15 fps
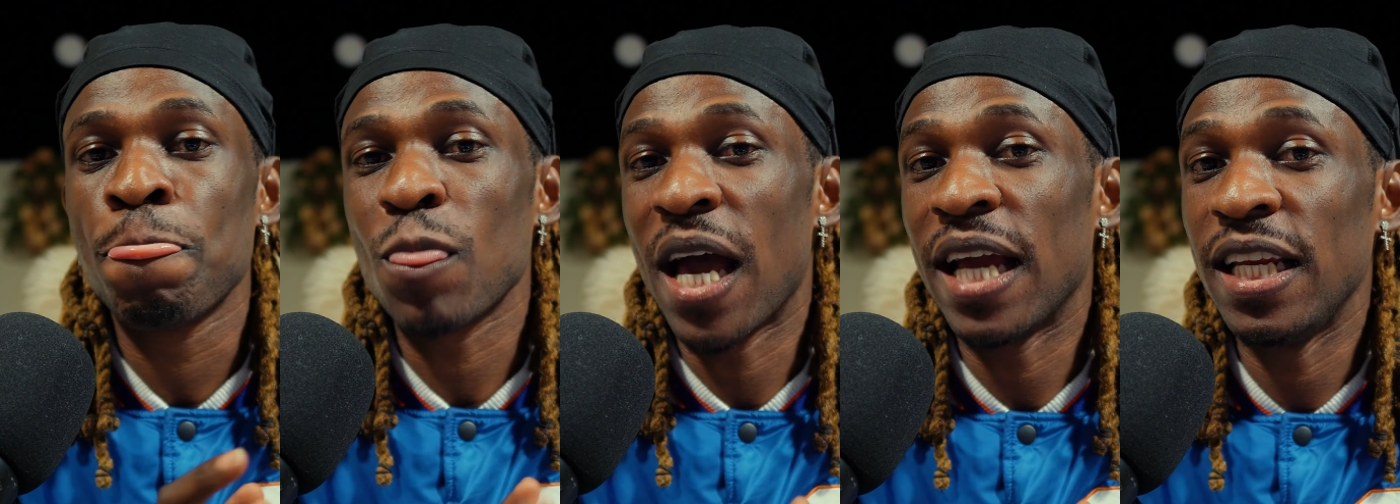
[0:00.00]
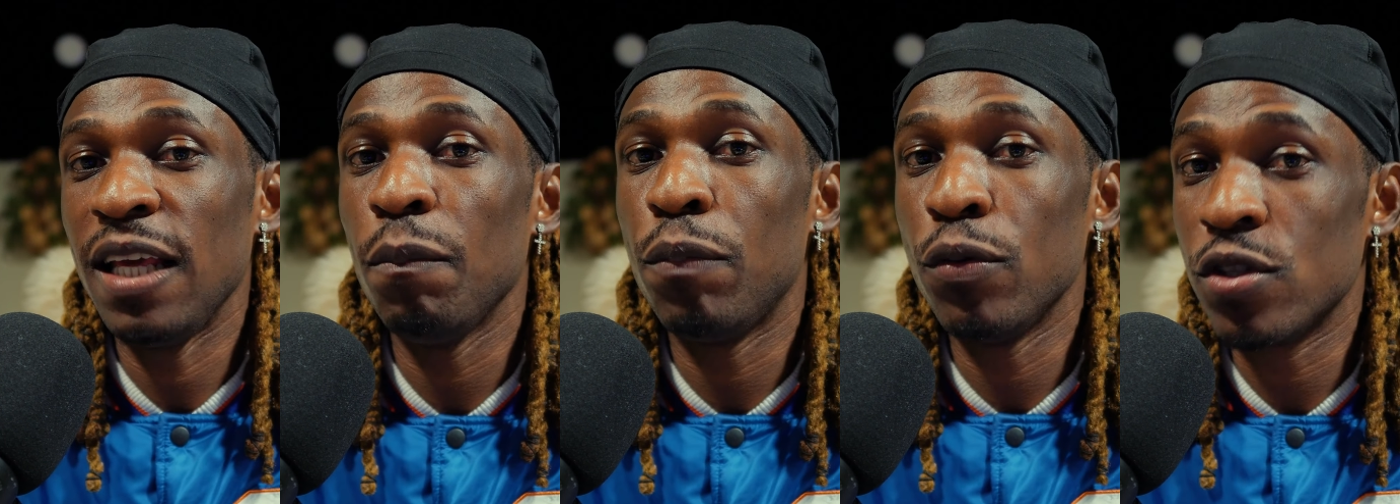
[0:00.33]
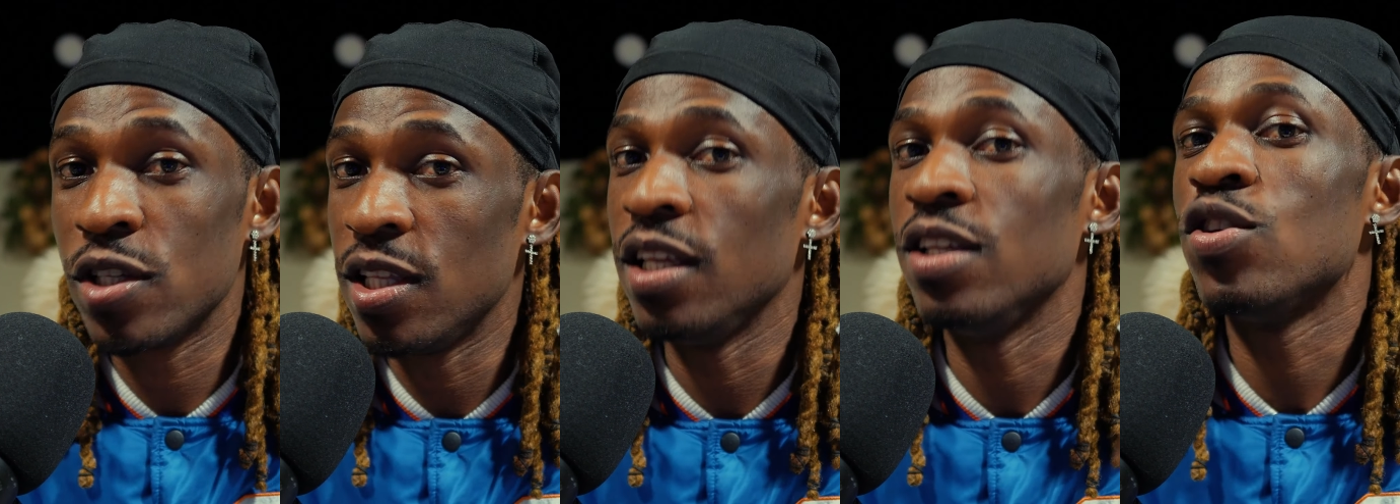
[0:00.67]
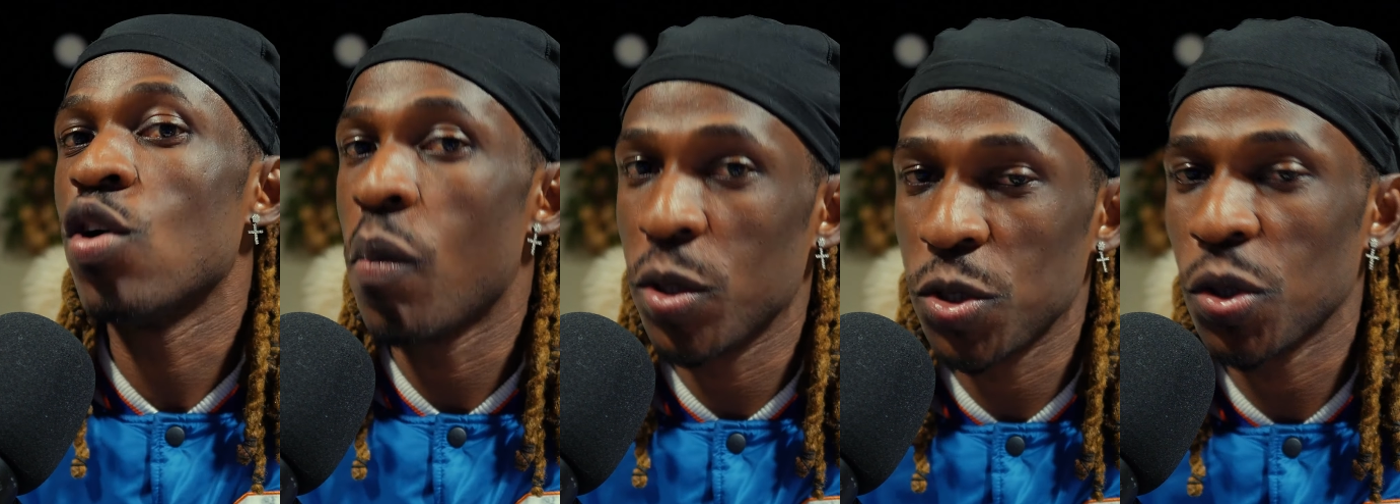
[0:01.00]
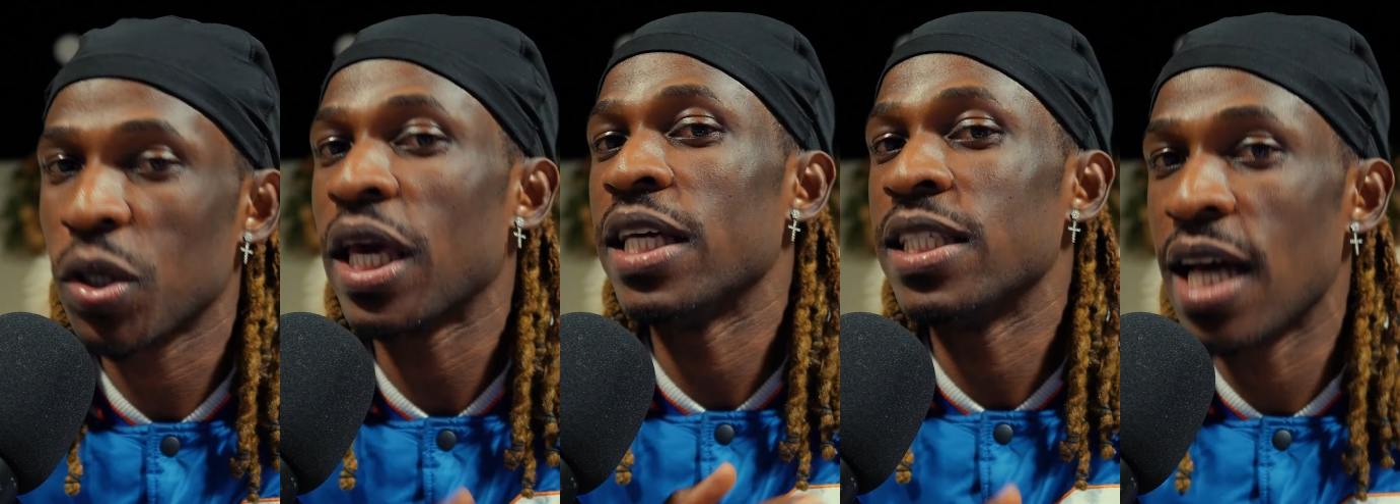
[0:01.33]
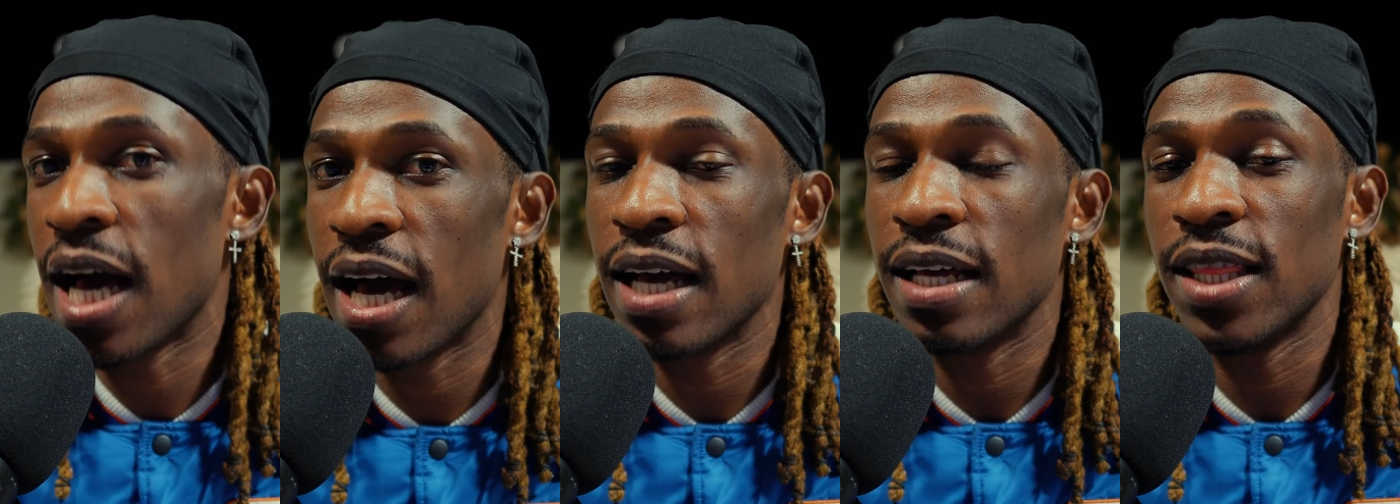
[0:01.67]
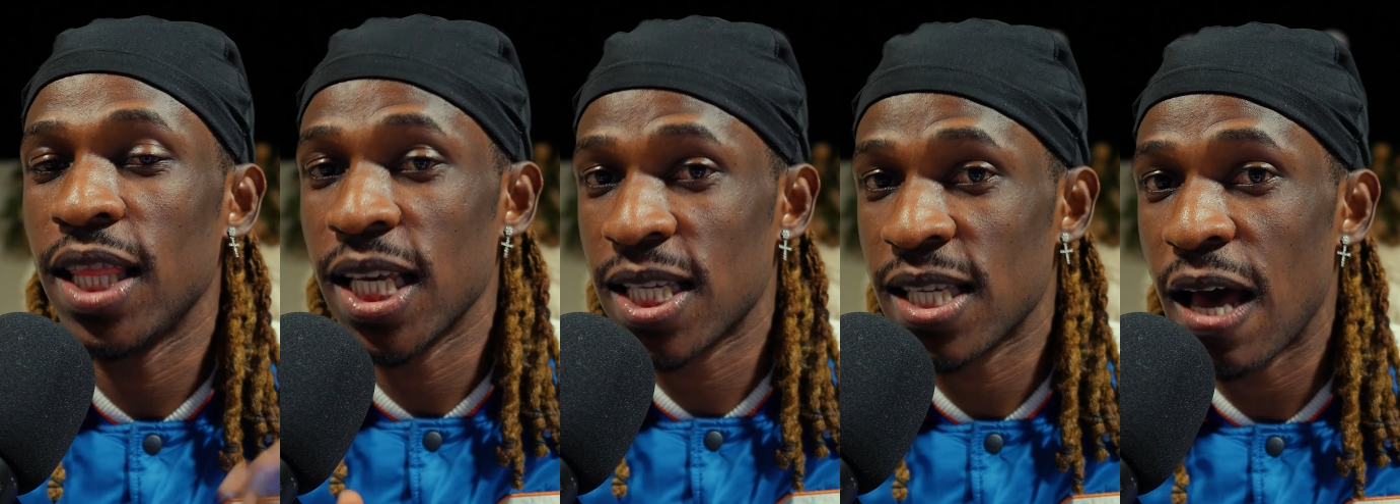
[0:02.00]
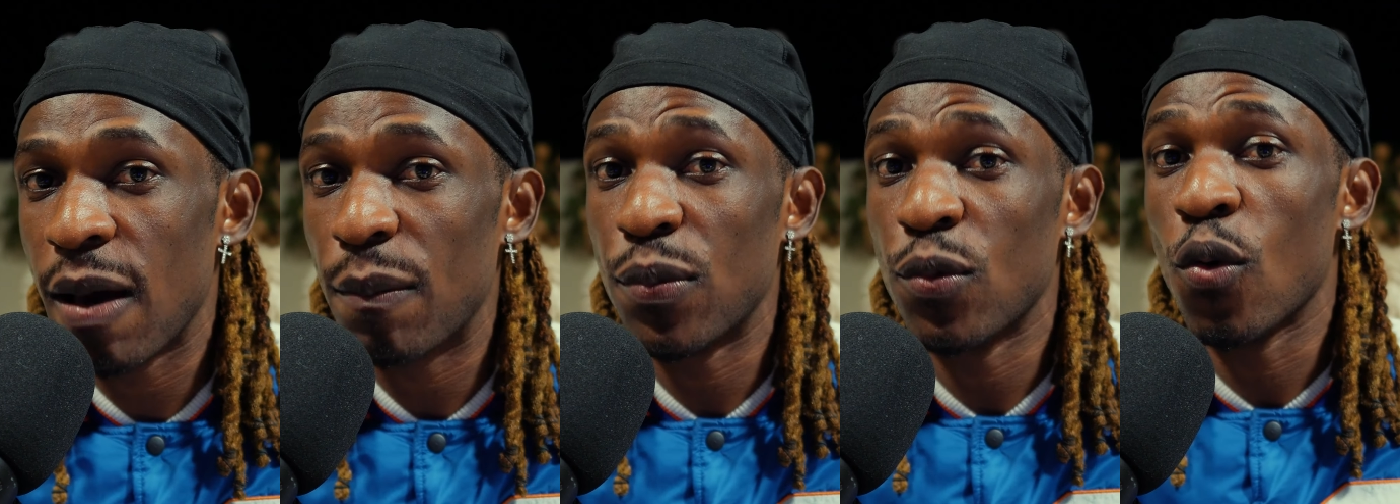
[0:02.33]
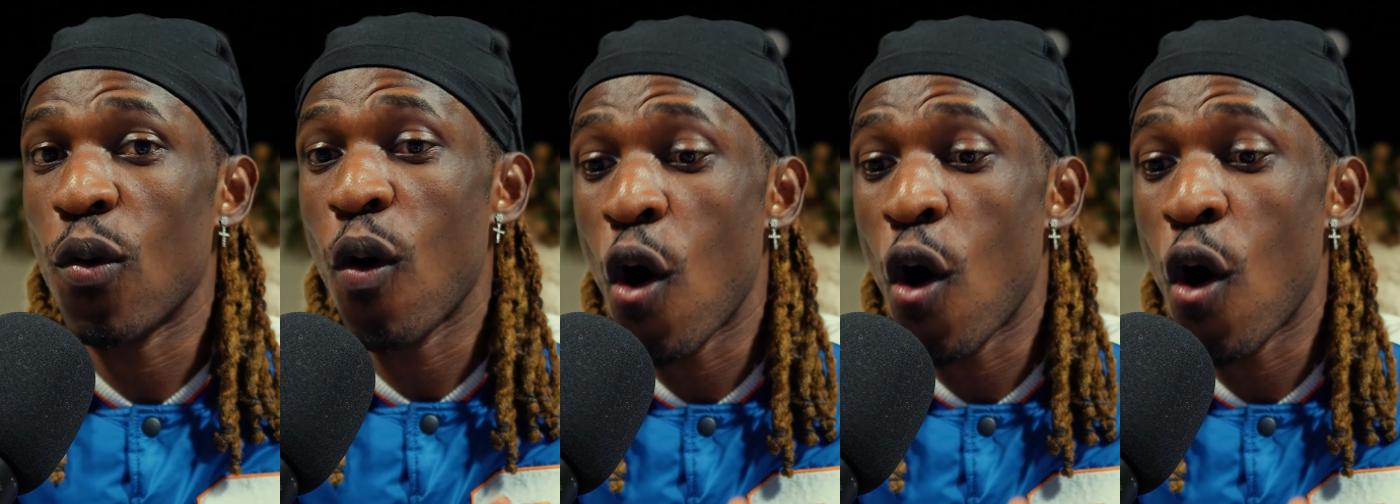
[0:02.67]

I didn't put the Jobojokeja, the sample,